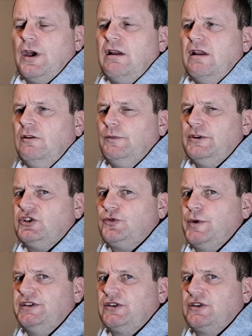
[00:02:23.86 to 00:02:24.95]
a little bit
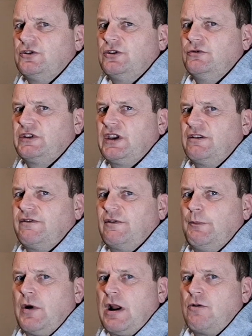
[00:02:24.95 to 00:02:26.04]
sweeter than you'd think for
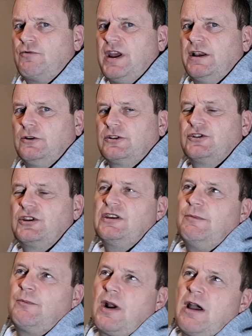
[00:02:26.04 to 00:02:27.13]
a brown ale, because you
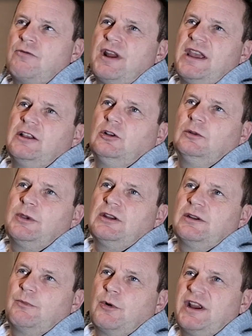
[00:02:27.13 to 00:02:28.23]
think of brown ale
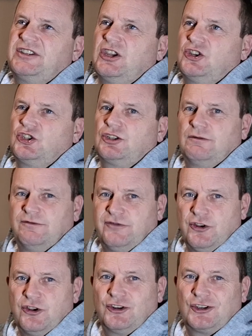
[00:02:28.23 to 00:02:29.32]
being a British
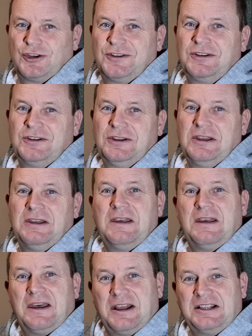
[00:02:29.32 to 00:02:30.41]
version,
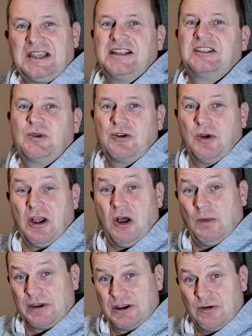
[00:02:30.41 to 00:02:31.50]
and they tend to be quite
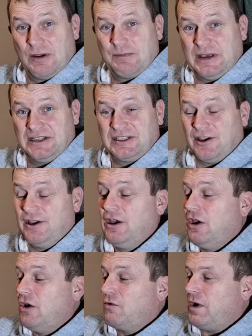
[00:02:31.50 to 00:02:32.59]
hoppy and quite bitter.
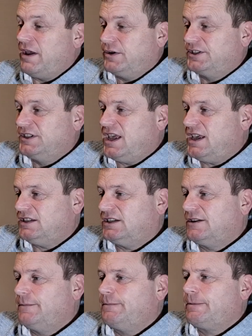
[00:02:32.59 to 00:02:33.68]
Whereas
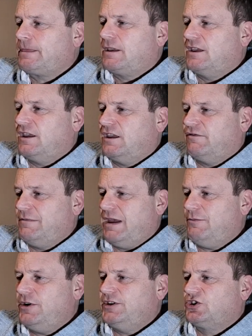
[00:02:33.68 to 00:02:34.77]
this, if
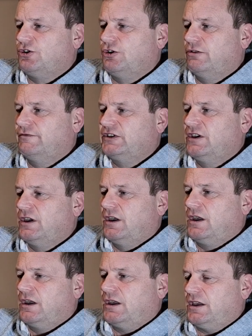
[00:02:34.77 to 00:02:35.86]
memory serves,
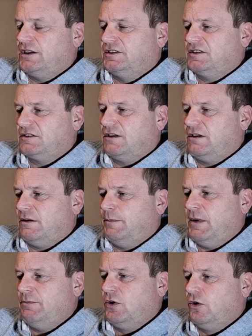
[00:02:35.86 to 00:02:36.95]
is a bit